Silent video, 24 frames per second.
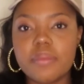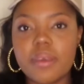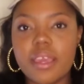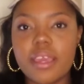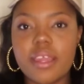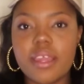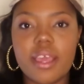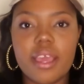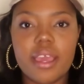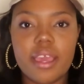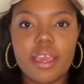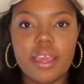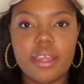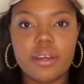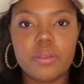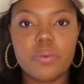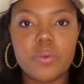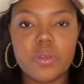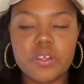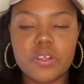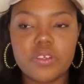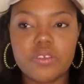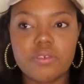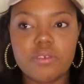And I had
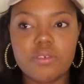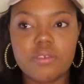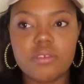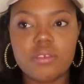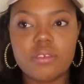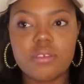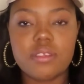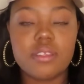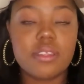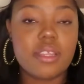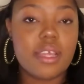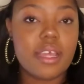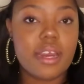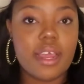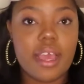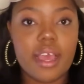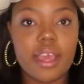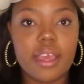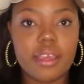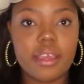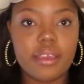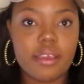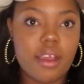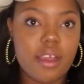questions that
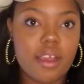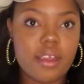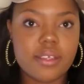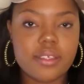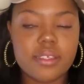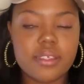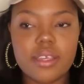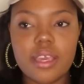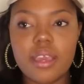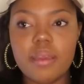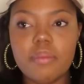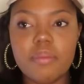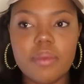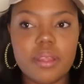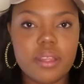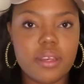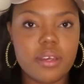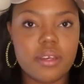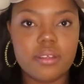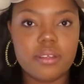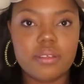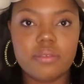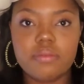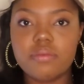I asked them,
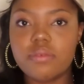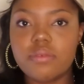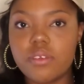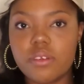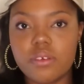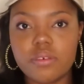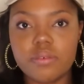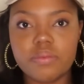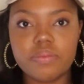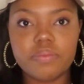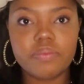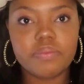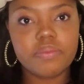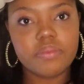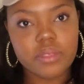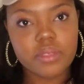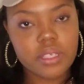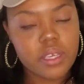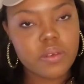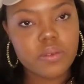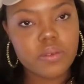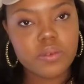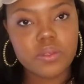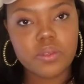and you know,
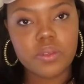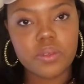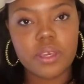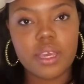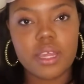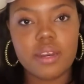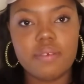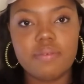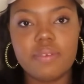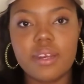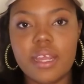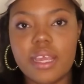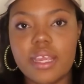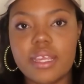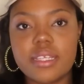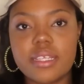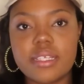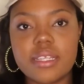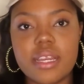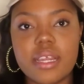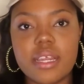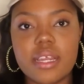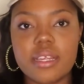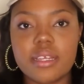they also kind of like
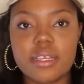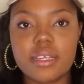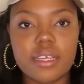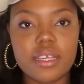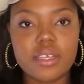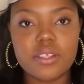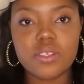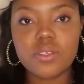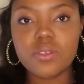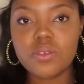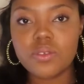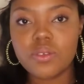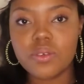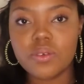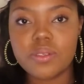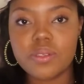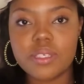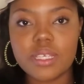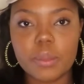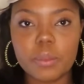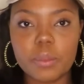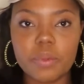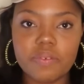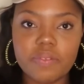did that get to know
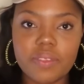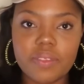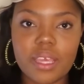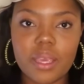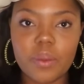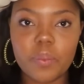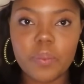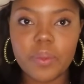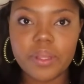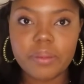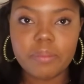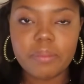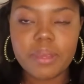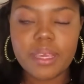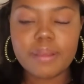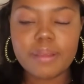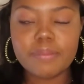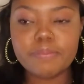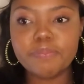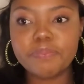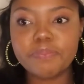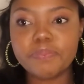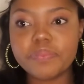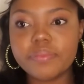type of thing with
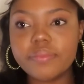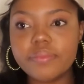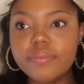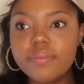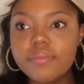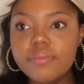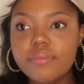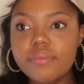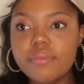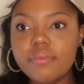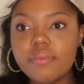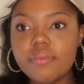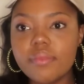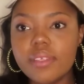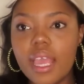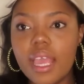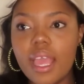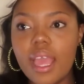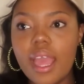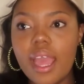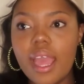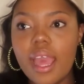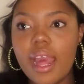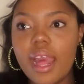me.
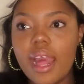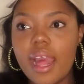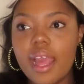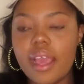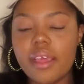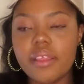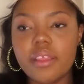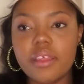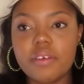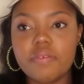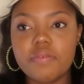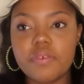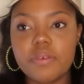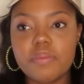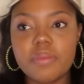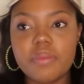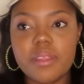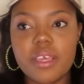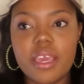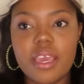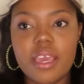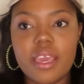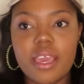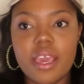And then from
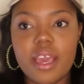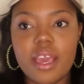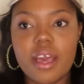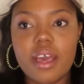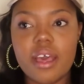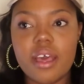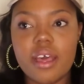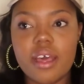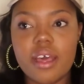there,